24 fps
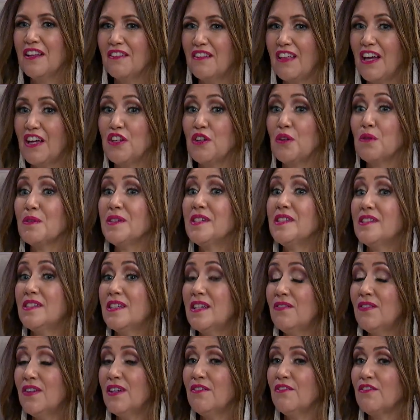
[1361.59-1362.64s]
that you're
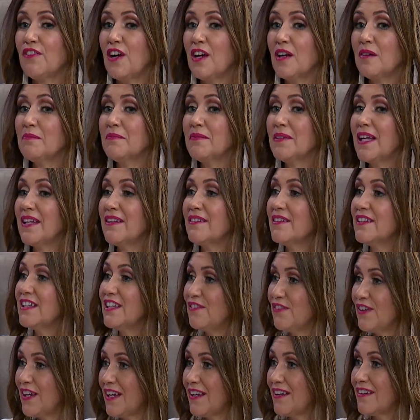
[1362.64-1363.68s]
receiving from and
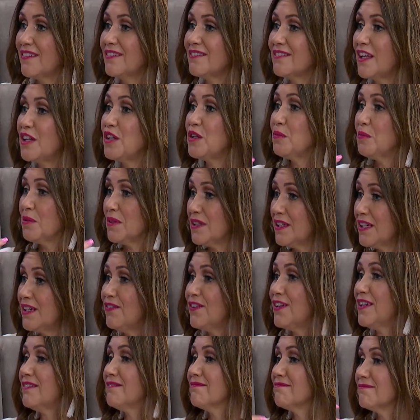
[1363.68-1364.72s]
living, that you
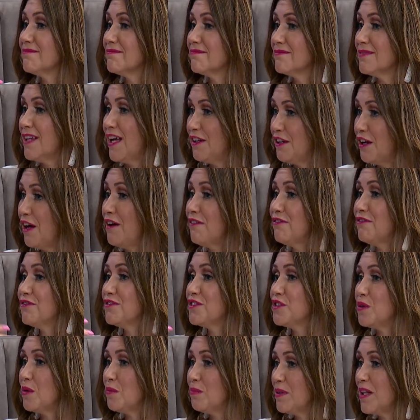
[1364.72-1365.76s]
believe it enough
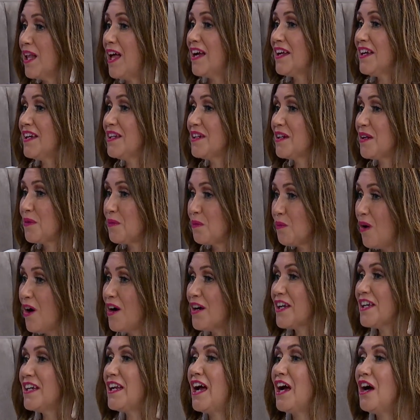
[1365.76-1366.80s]
to apply it and
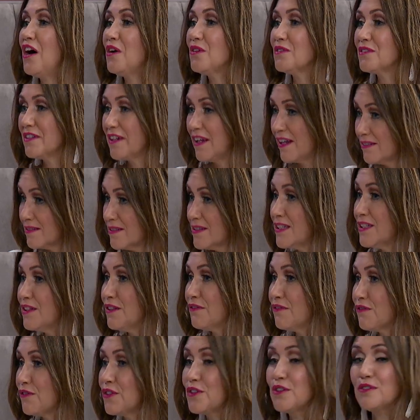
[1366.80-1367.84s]
walk it out and see
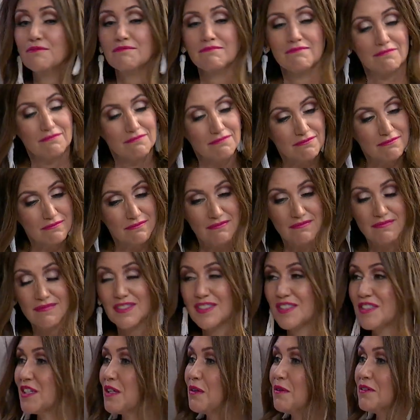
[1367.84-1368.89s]
the fruit,
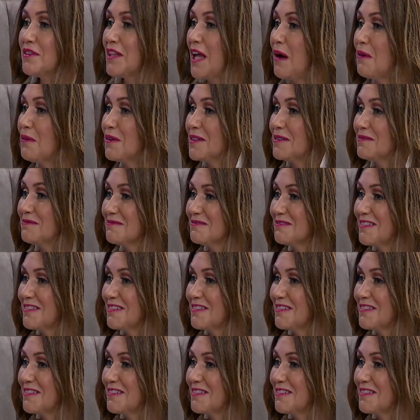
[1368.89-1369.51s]
stick with that one,